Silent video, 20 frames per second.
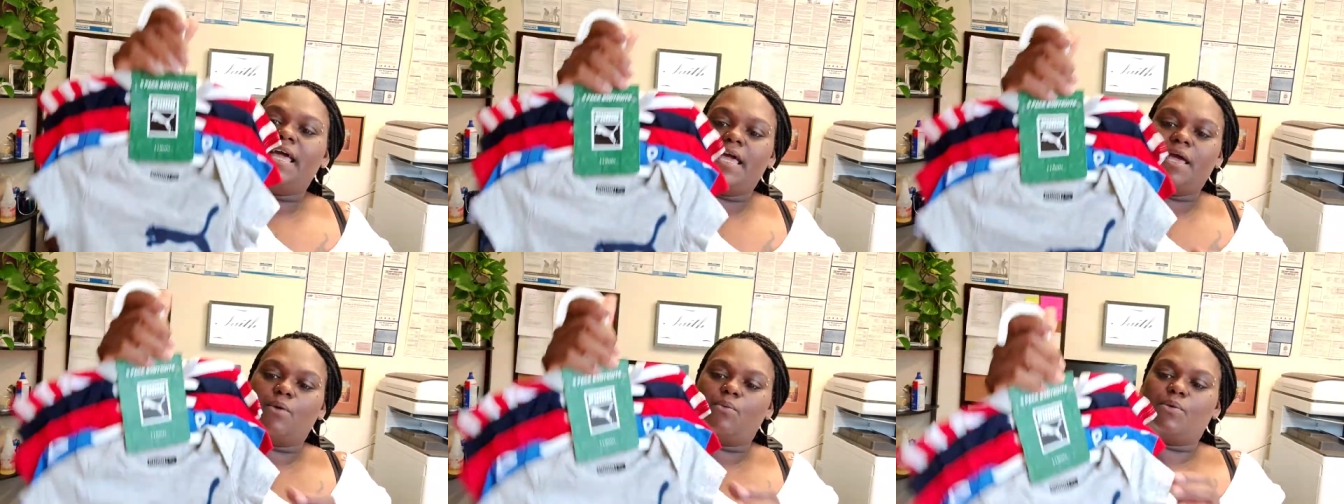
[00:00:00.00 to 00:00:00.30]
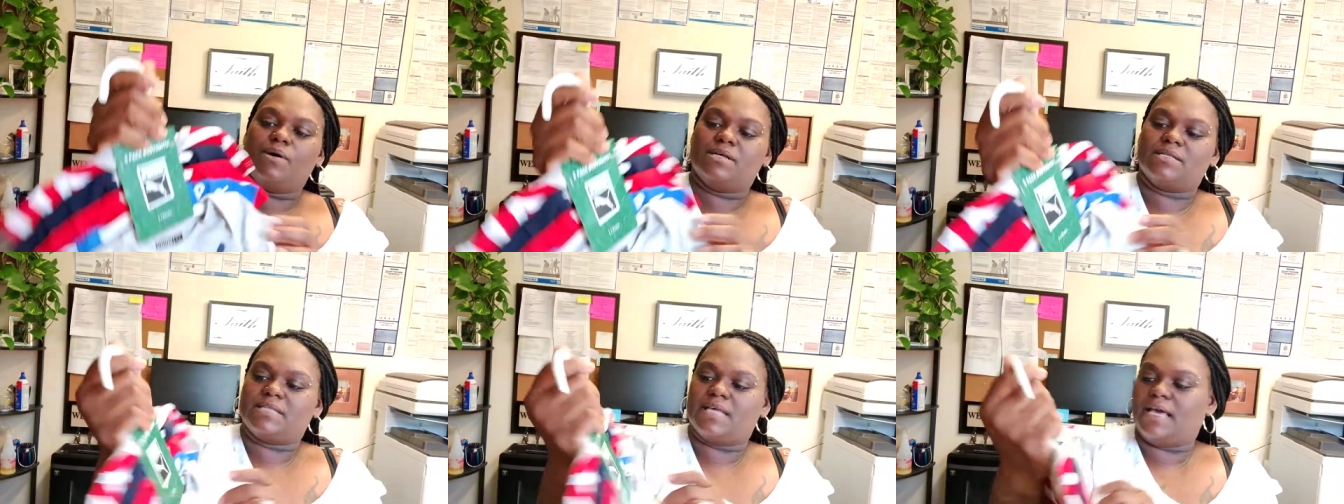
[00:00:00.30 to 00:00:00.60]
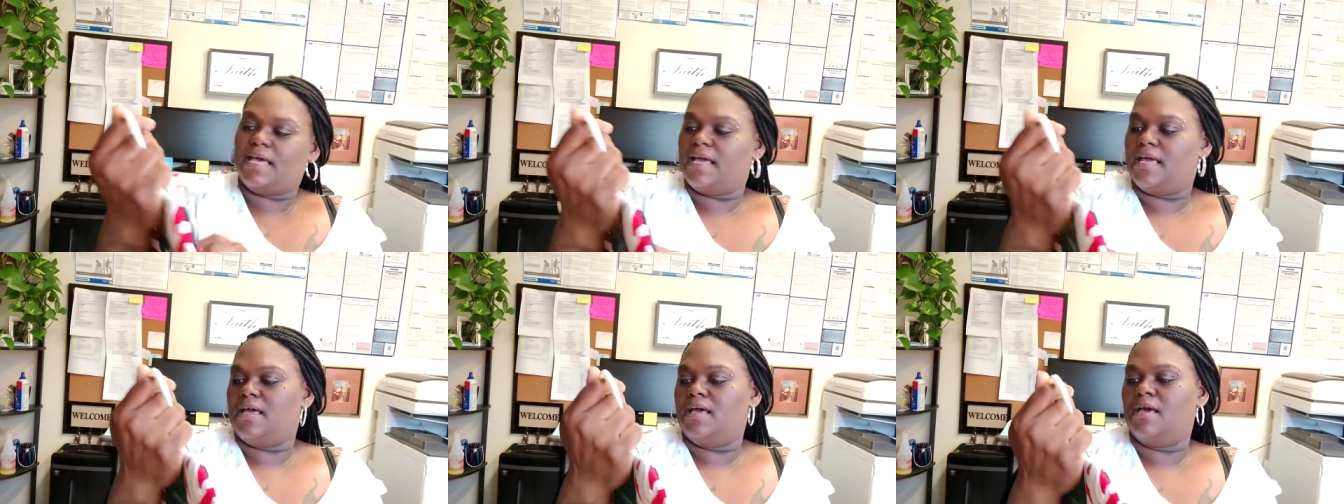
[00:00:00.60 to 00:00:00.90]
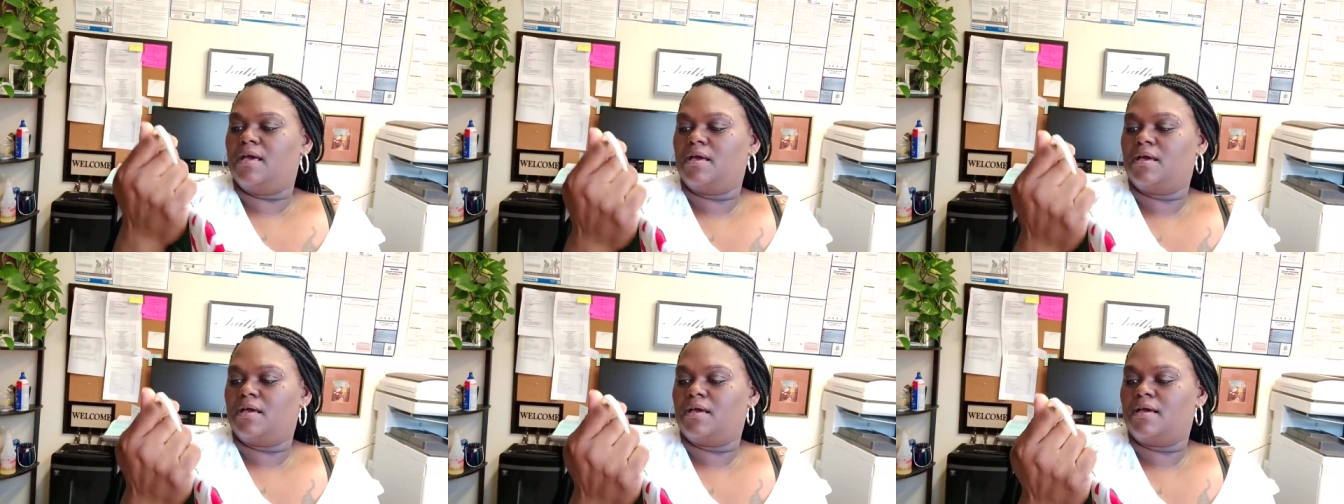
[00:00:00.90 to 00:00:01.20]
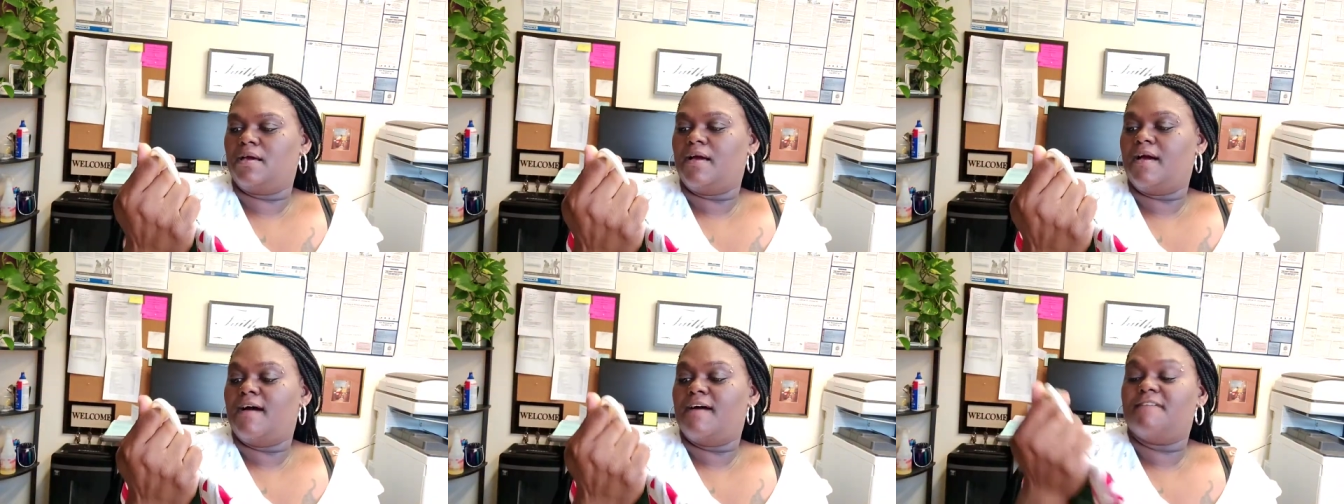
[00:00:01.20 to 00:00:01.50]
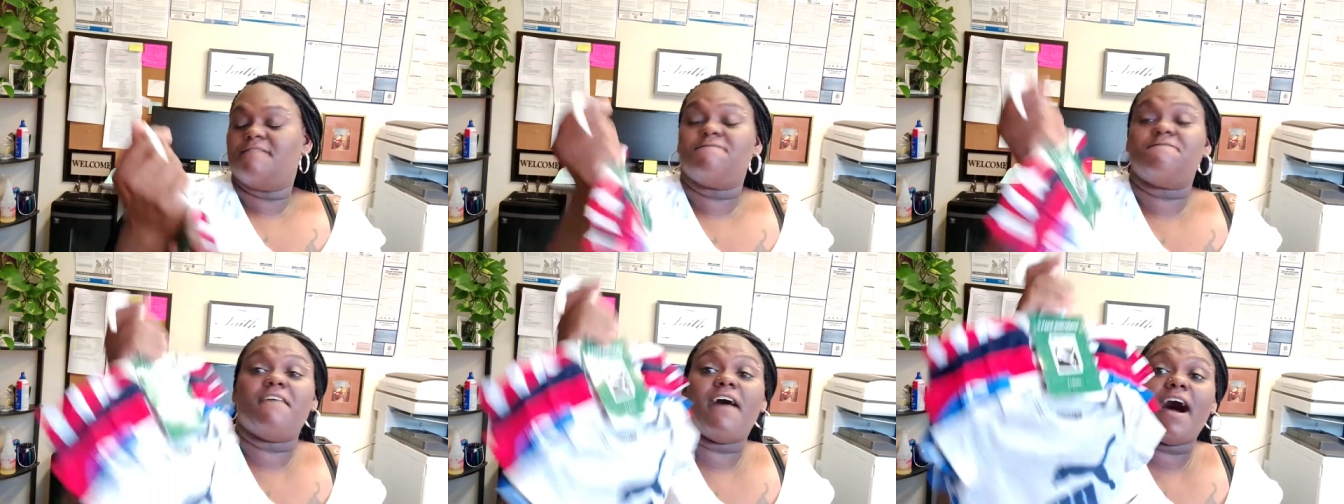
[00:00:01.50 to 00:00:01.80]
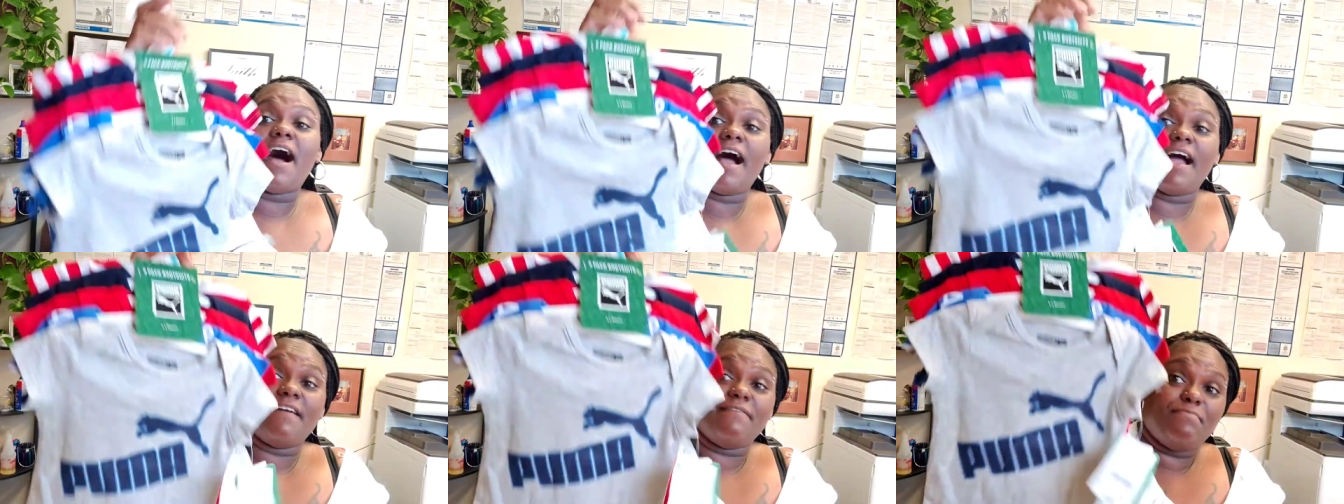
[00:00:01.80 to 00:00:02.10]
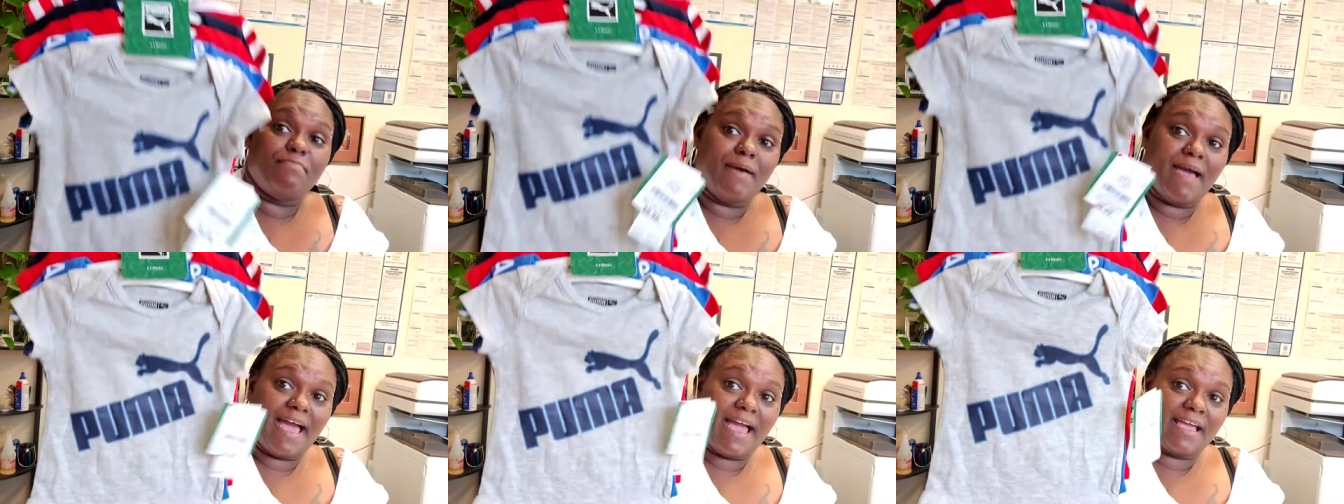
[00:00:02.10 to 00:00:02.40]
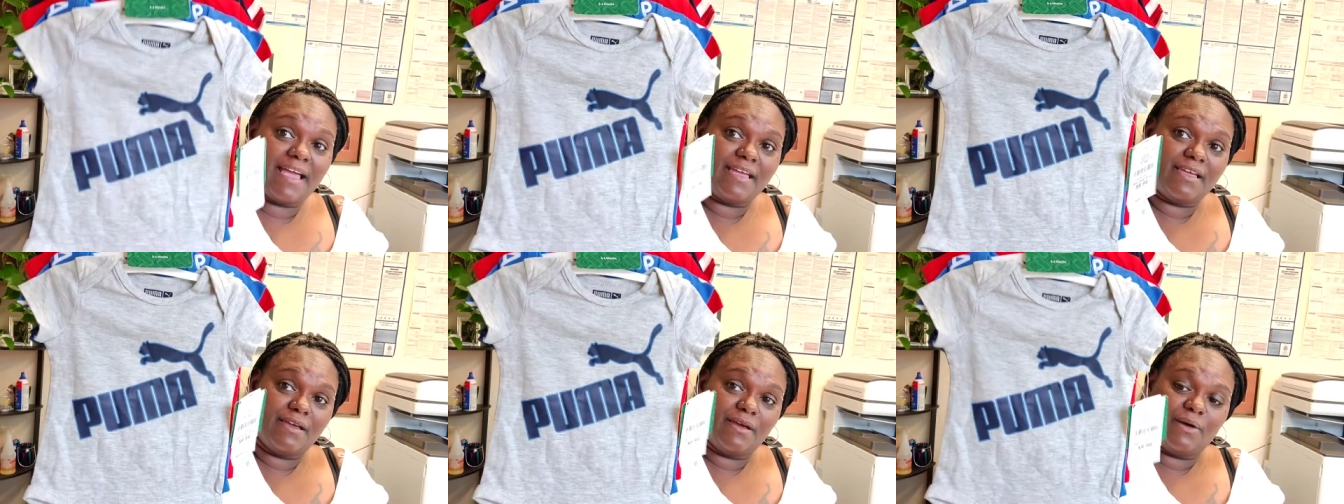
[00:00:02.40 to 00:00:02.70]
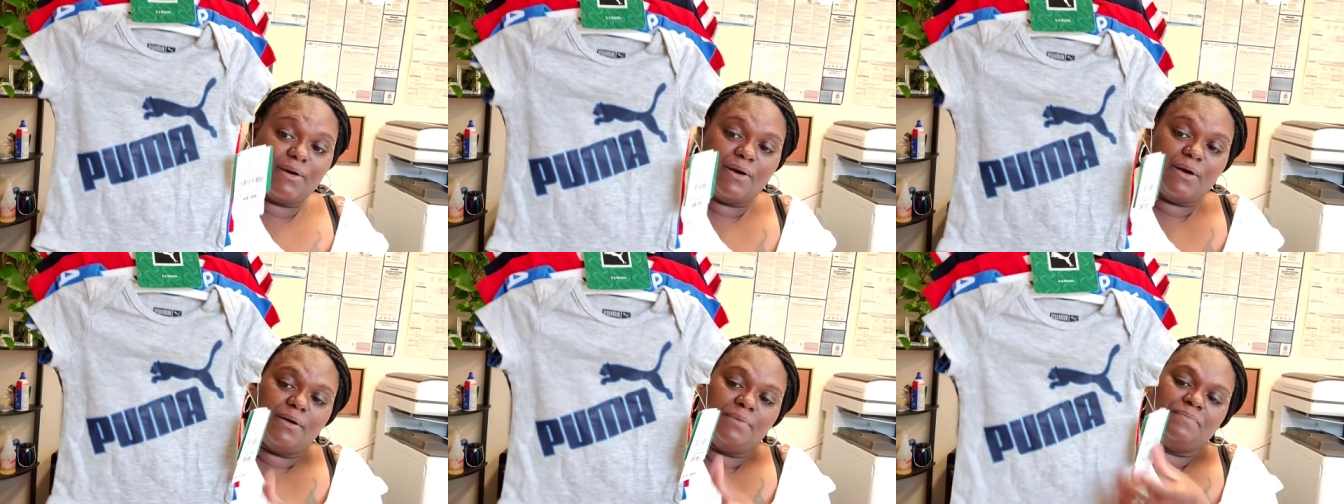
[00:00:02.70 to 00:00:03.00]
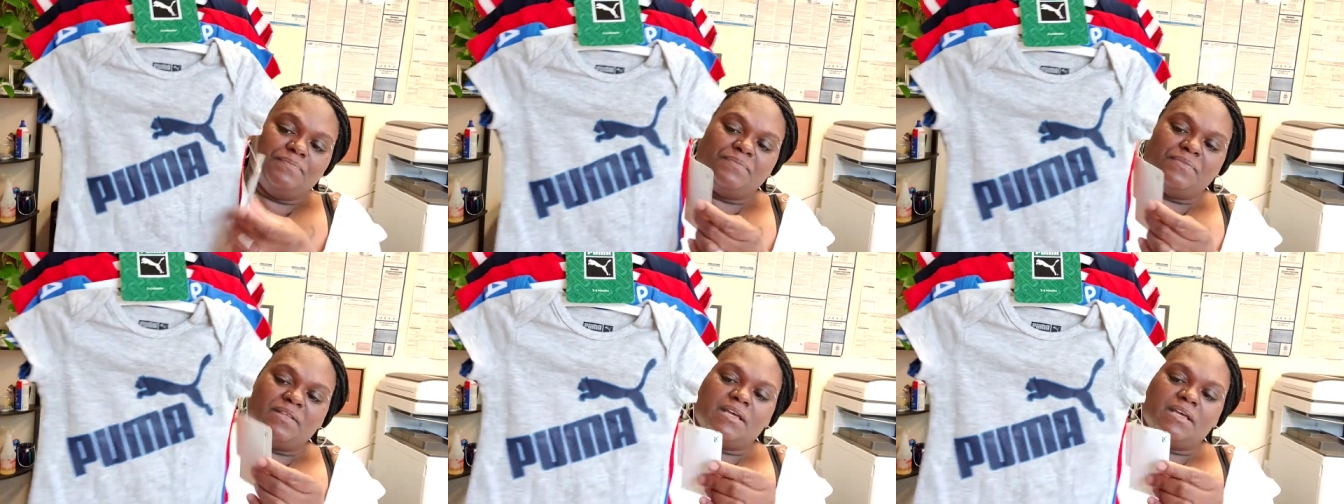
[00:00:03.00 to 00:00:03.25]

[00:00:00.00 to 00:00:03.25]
It was a five pack, y'all.